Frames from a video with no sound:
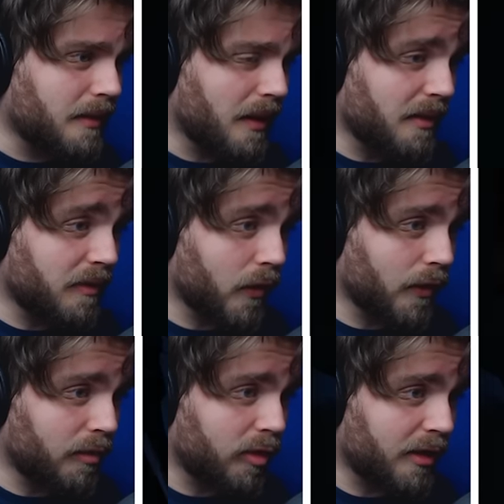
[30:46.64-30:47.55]

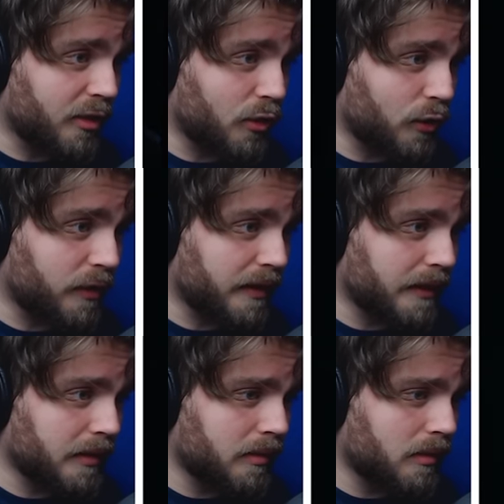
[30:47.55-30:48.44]
very
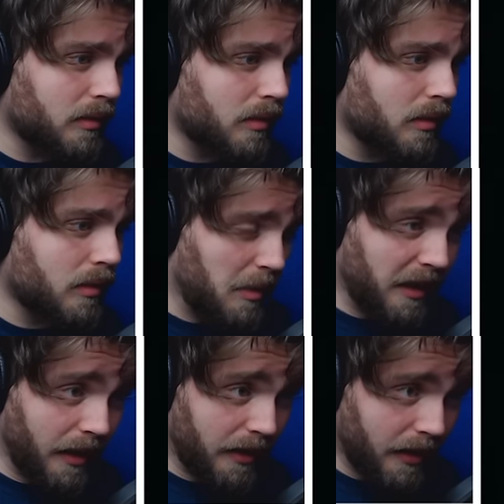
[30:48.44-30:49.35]
reassuring. I
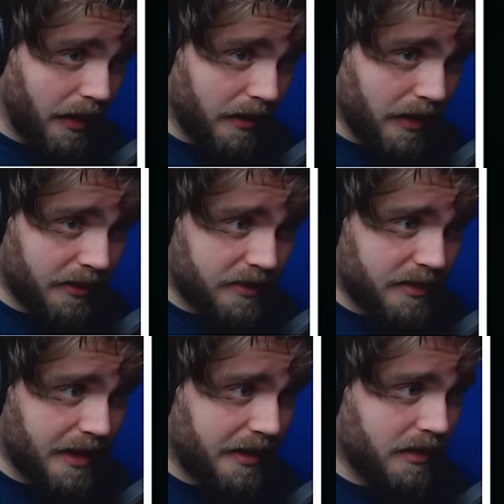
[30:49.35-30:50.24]
mean, I'd like
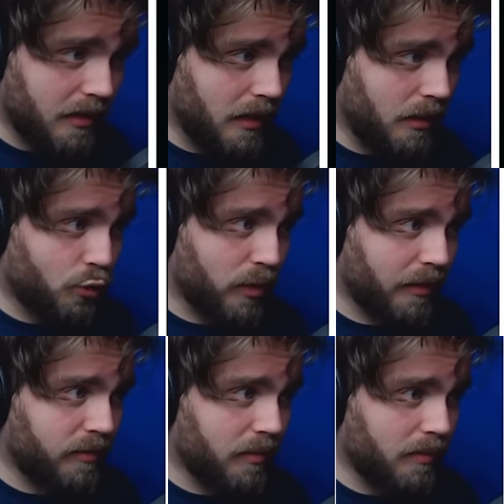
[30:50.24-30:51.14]
to take a
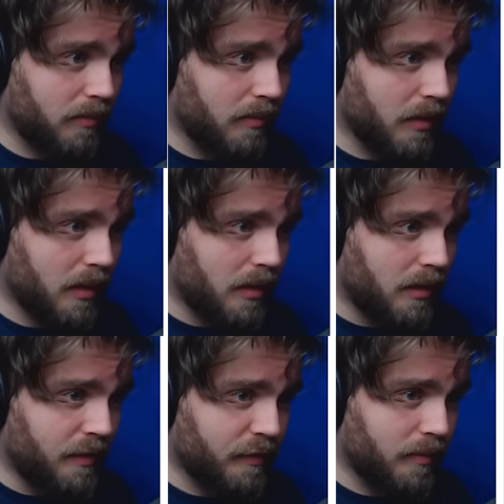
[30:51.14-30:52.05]
trek from
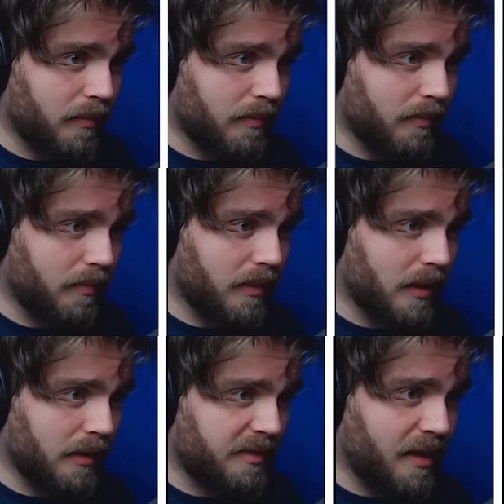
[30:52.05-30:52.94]

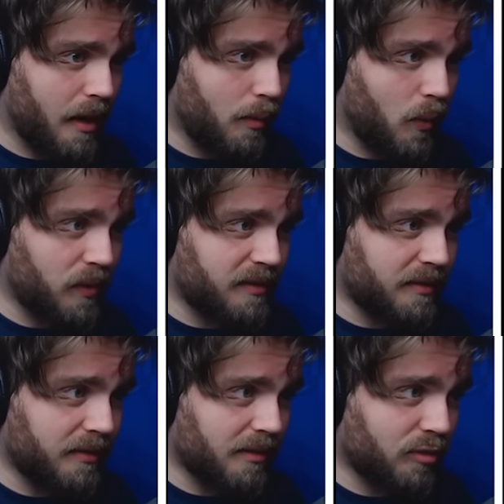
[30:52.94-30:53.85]
Star
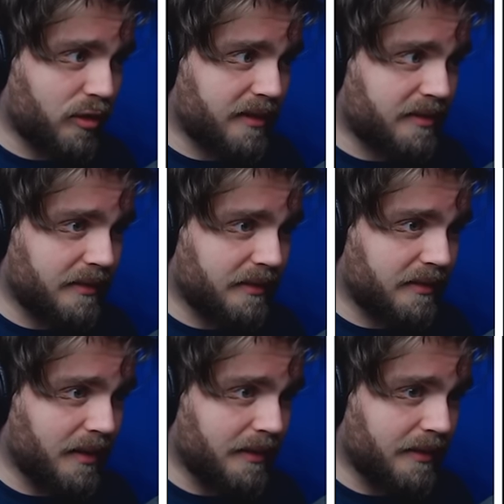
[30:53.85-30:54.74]
Wars and rest
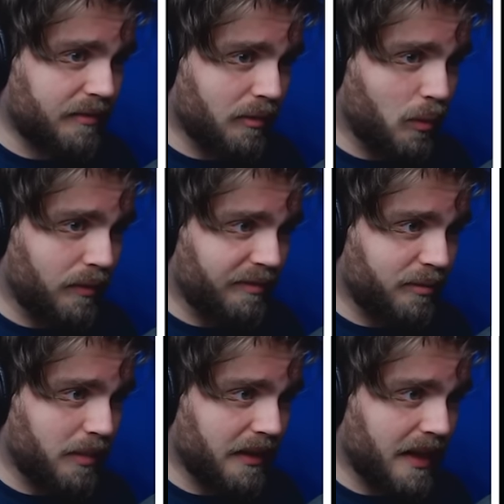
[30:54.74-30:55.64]
inside it for
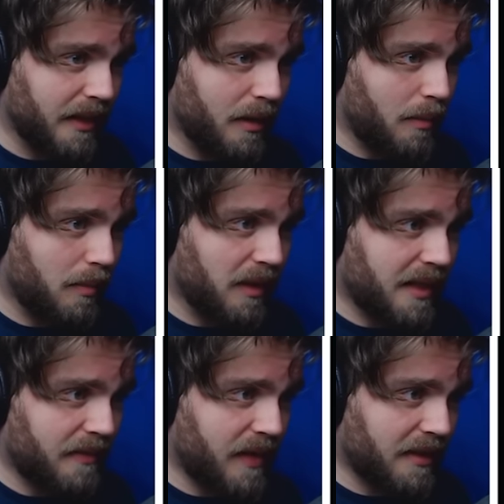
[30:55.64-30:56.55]
warmth, but I don't
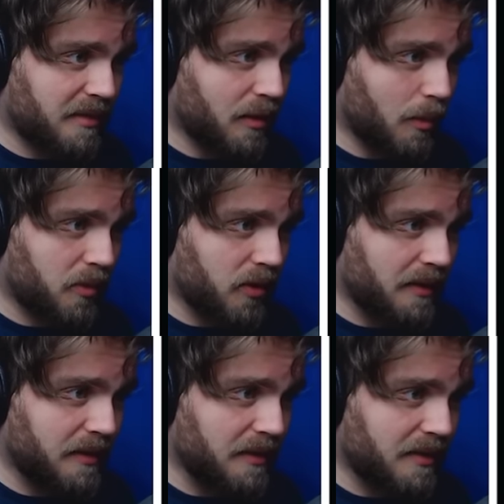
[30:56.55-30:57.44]
believe that's an
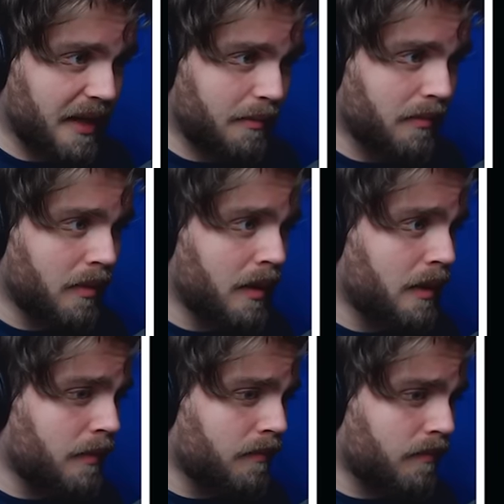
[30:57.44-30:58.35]
option in this game.
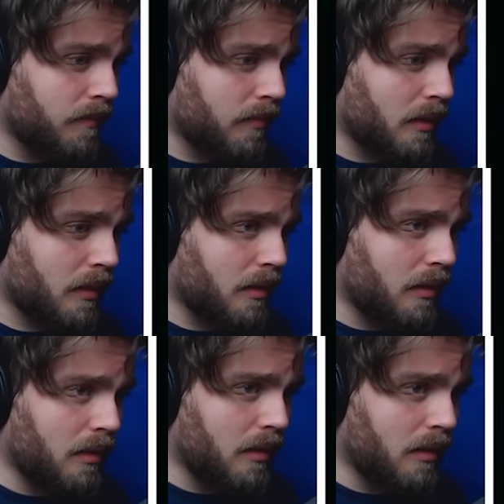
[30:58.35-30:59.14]
So cold.